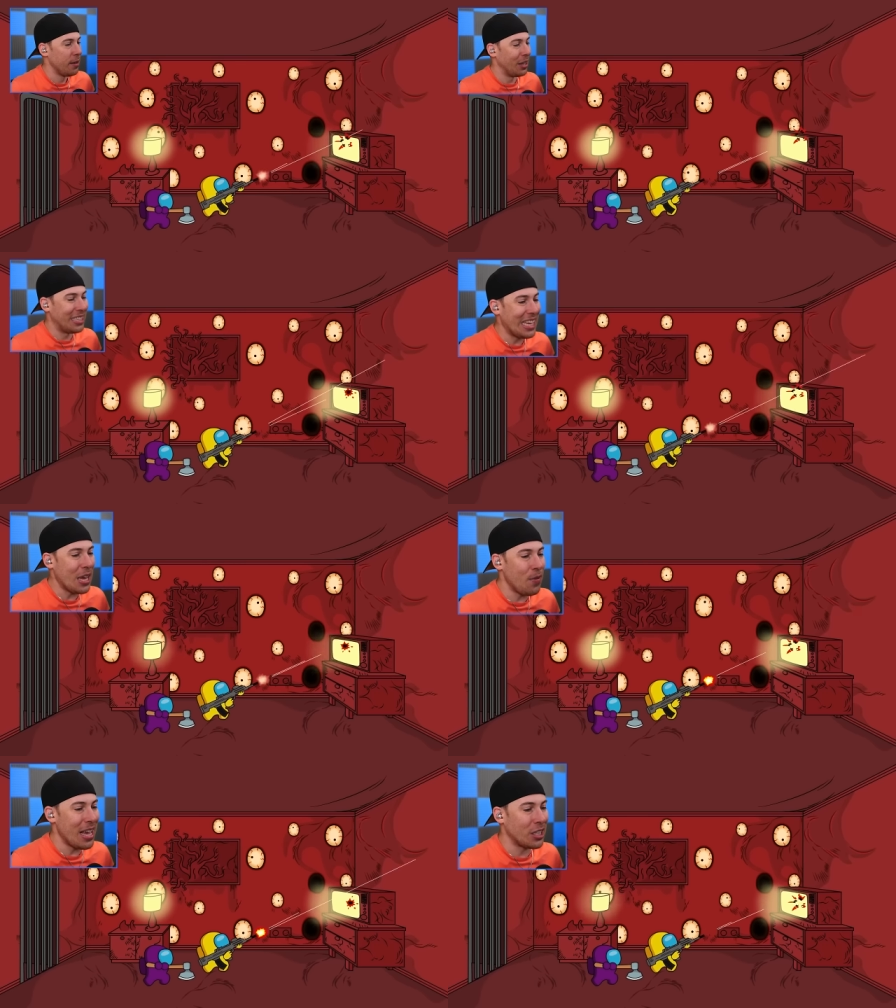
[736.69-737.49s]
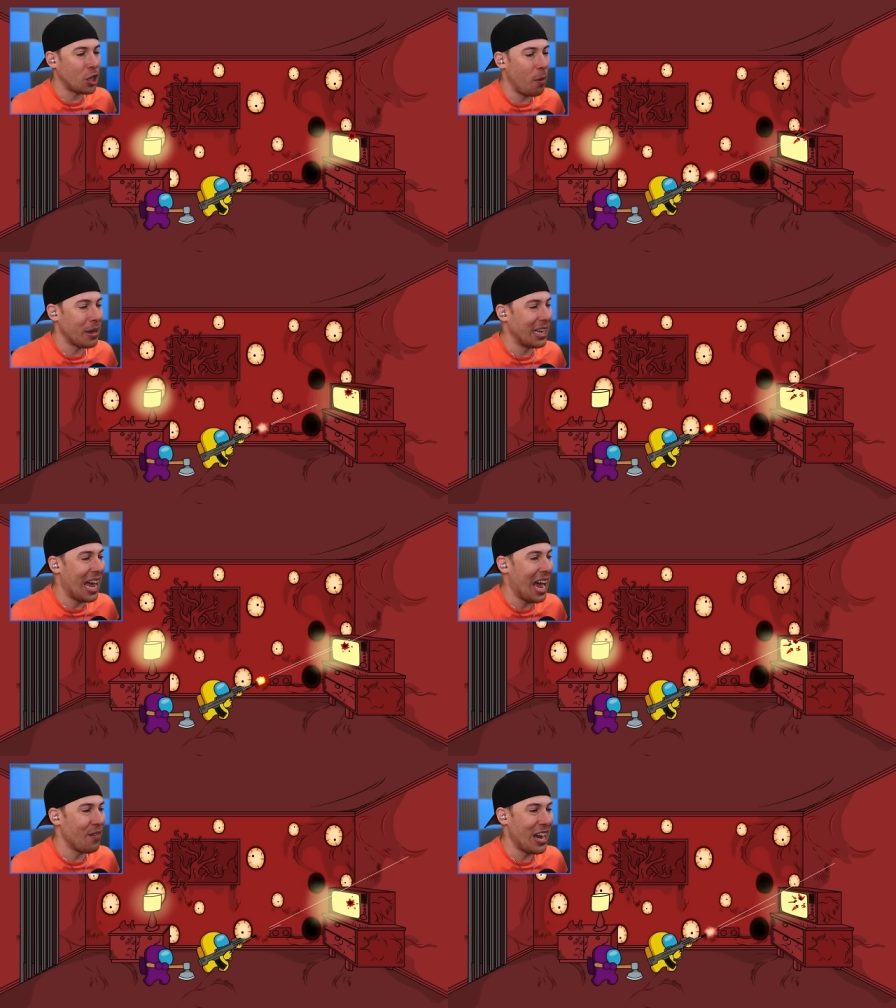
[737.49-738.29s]
The TV is coming
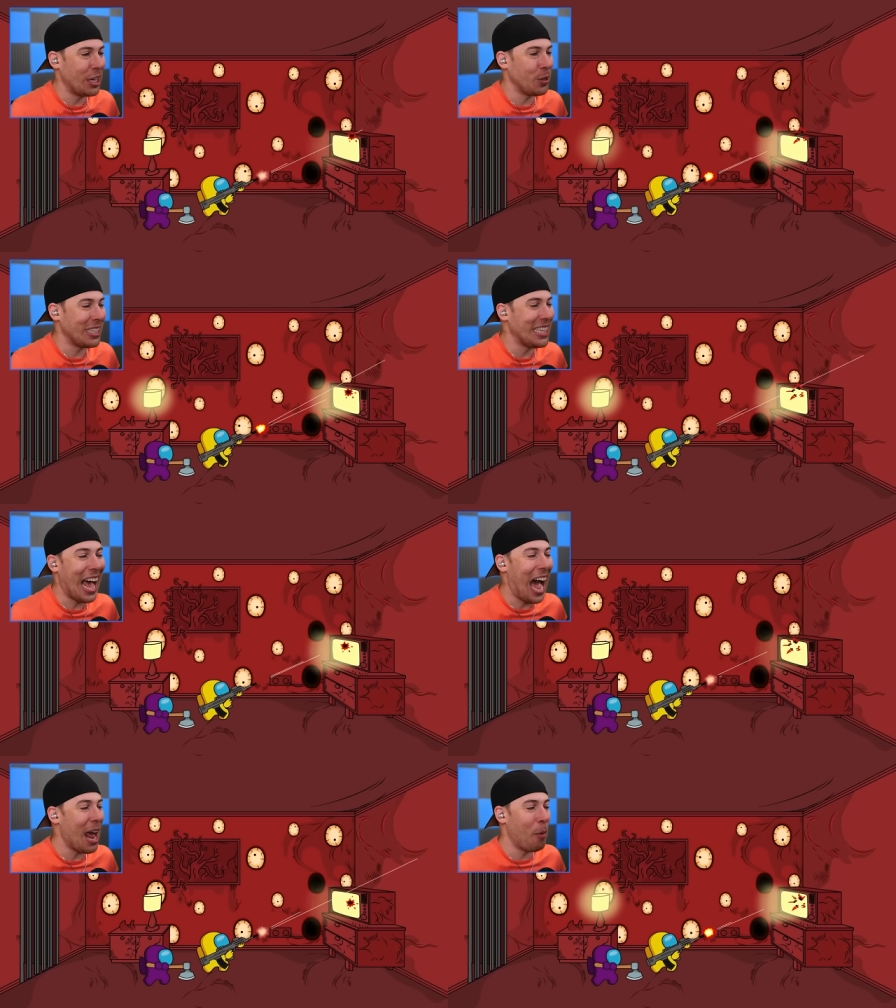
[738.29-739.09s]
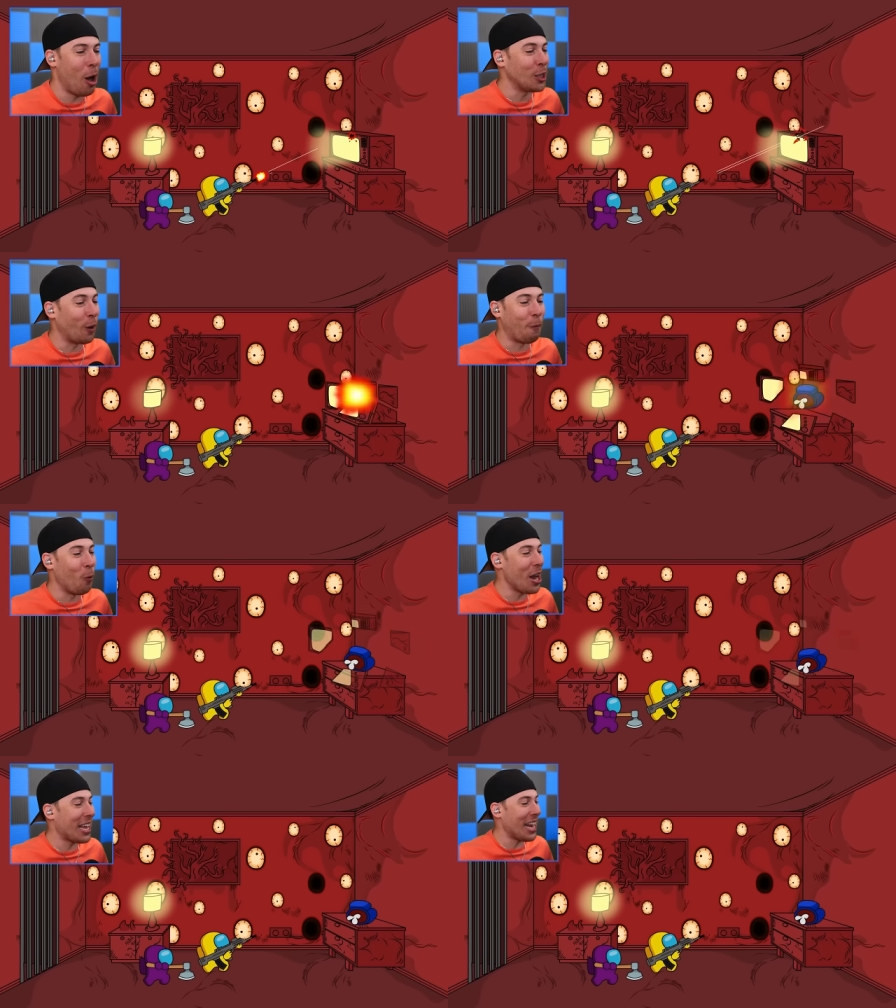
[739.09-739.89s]
alive, and as you can see, the eyeballs are
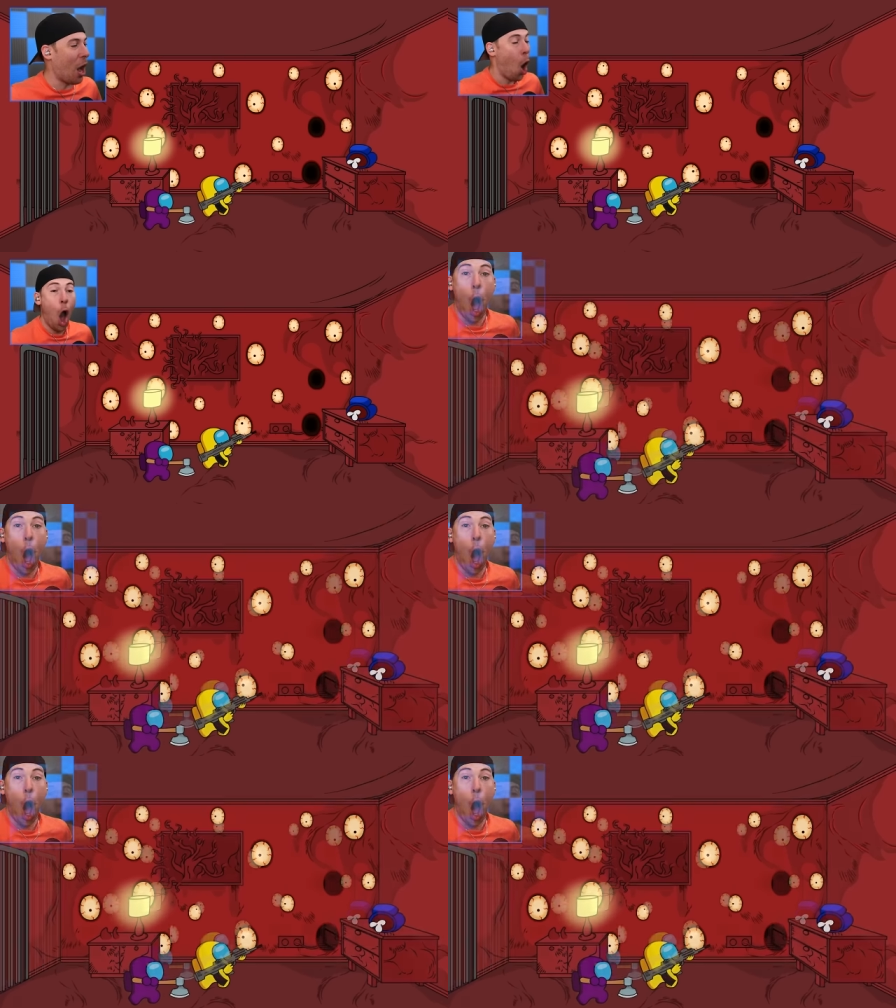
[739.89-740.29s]
freaking out.